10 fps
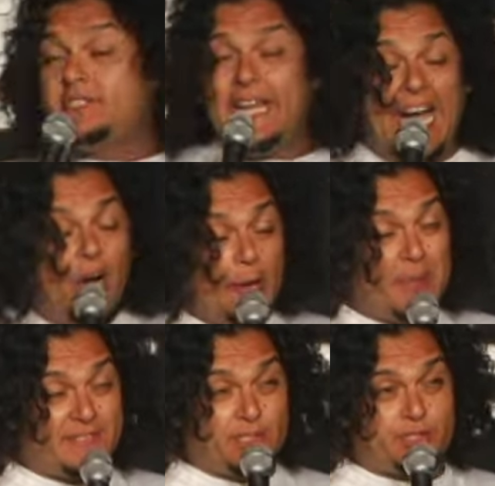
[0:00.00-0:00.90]
tell him
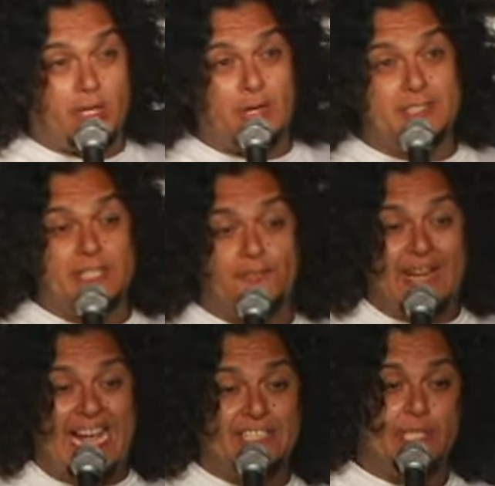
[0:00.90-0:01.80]
it's insurance. Just
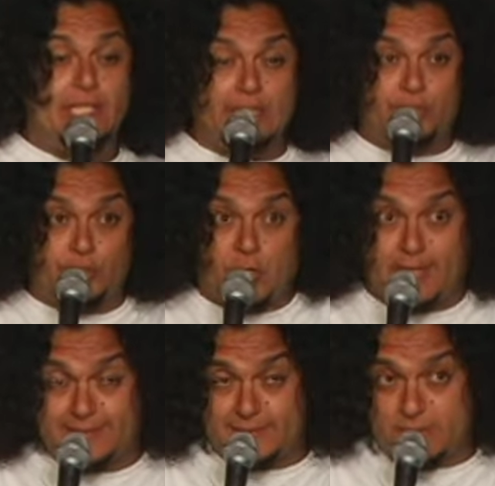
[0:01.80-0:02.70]
flash it. You got
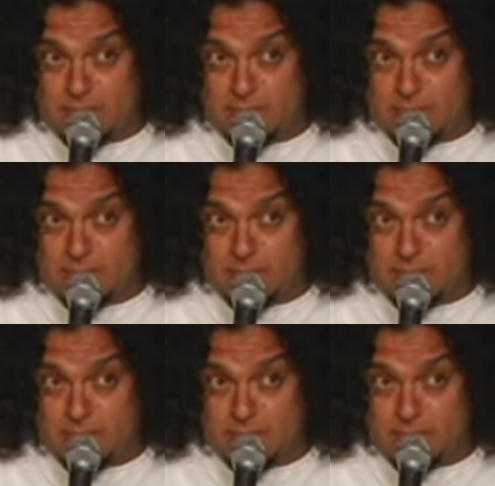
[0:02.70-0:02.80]
insurance.